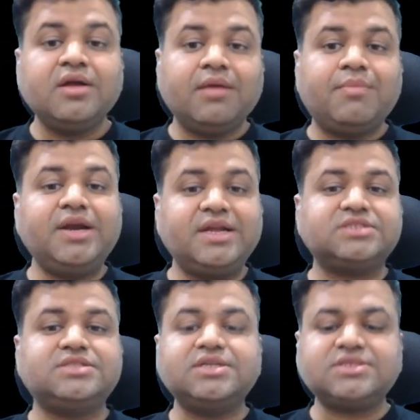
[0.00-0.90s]
But
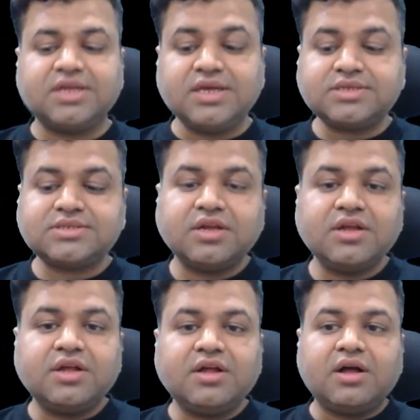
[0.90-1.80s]
yes, this is
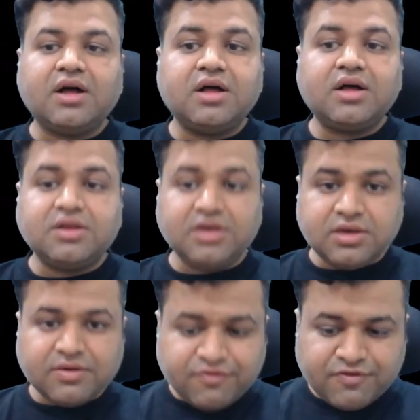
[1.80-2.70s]
a
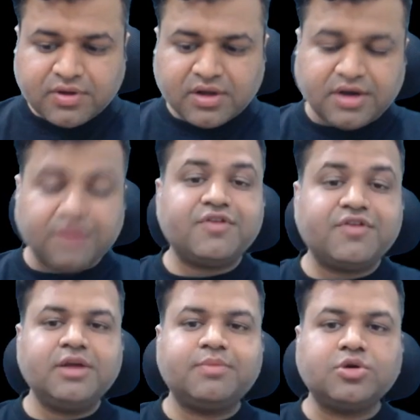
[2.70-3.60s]

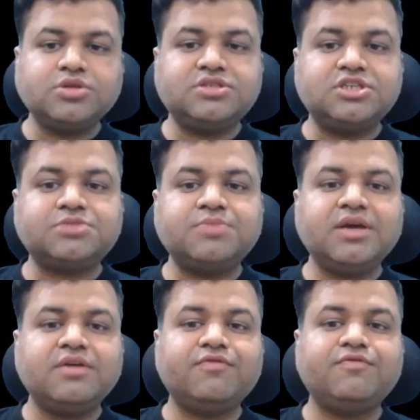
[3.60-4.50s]
different approach
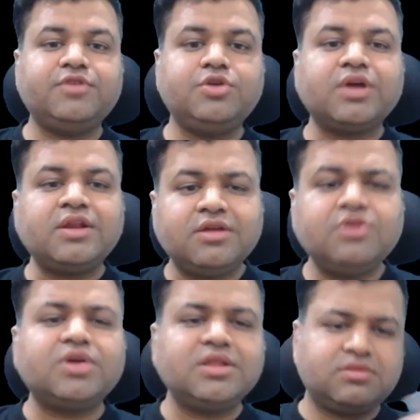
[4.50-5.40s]
jisme you can
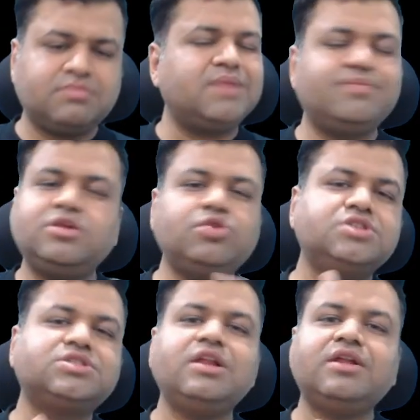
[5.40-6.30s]
matlab dekho
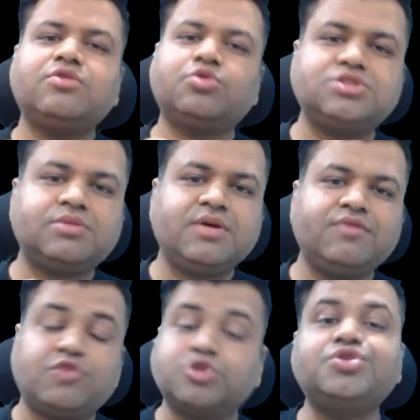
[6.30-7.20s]
iske liye na question mein
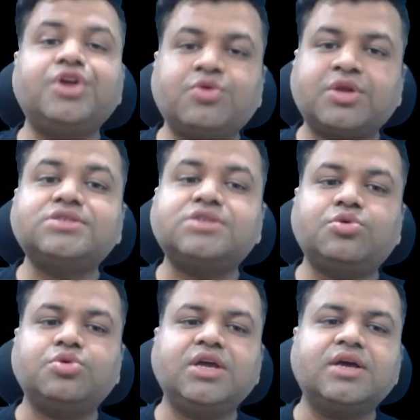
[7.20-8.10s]
fortunate hona
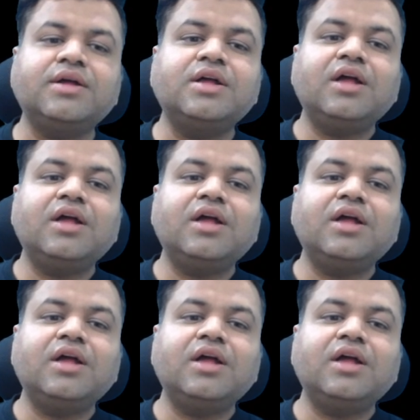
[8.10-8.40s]
zaruri hai.